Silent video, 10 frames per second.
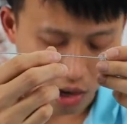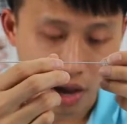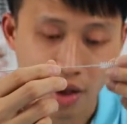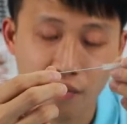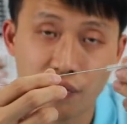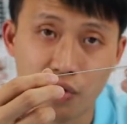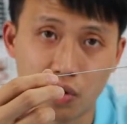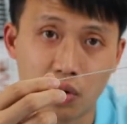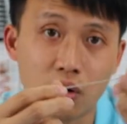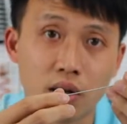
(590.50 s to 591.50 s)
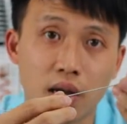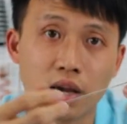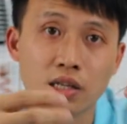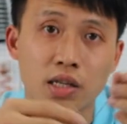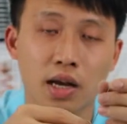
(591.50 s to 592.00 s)
And third,
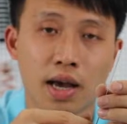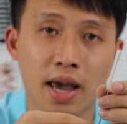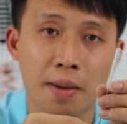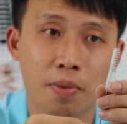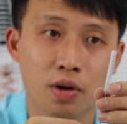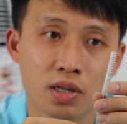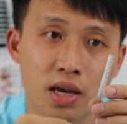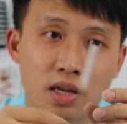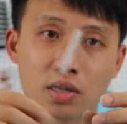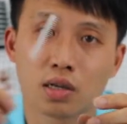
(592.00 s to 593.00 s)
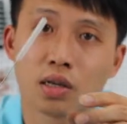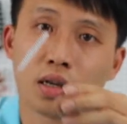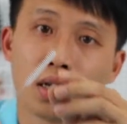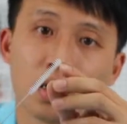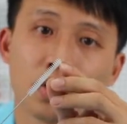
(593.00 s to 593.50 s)
it's the head process.
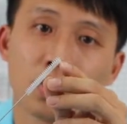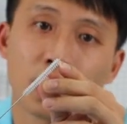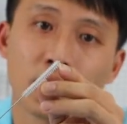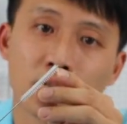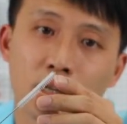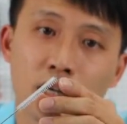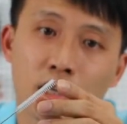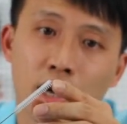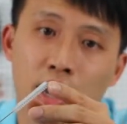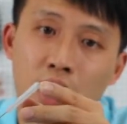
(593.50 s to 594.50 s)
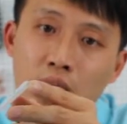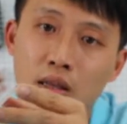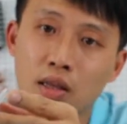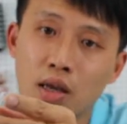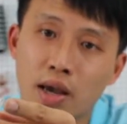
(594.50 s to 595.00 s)
You can see the
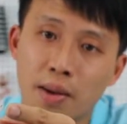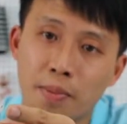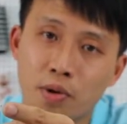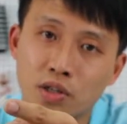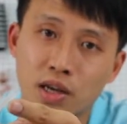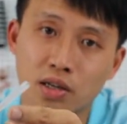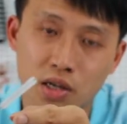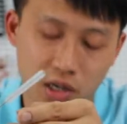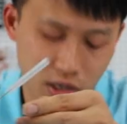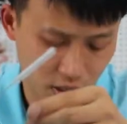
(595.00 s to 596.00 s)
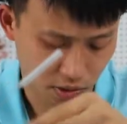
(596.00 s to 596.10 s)
head process here.